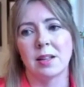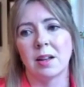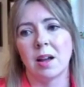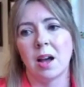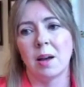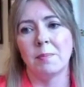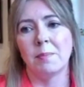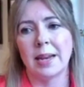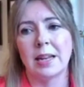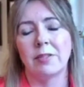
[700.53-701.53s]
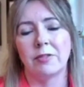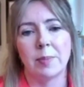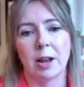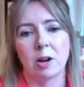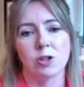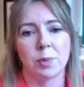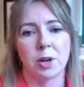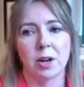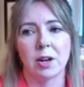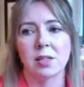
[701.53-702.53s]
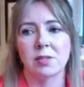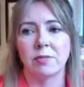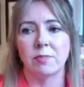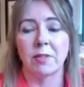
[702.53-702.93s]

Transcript: that many female entrepreneurs